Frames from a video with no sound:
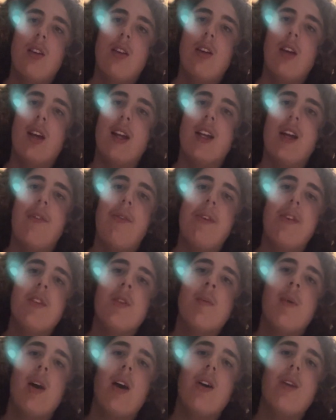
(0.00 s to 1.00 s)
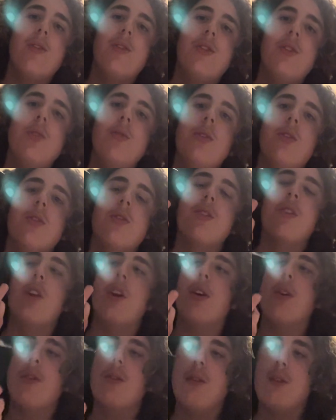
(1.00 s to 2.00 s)
I got this about 2 years
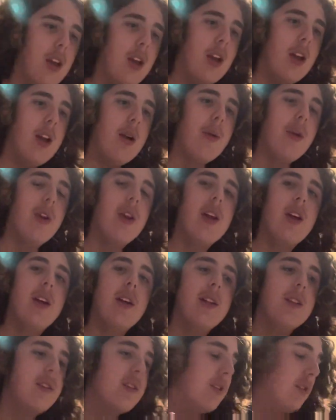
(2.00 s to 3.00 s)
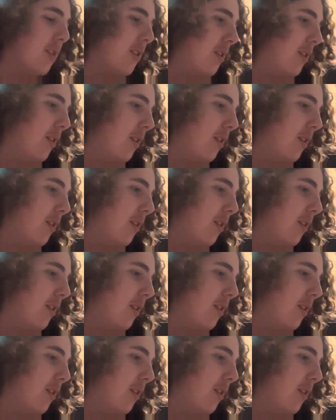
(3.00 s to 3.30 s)
ago, and I realized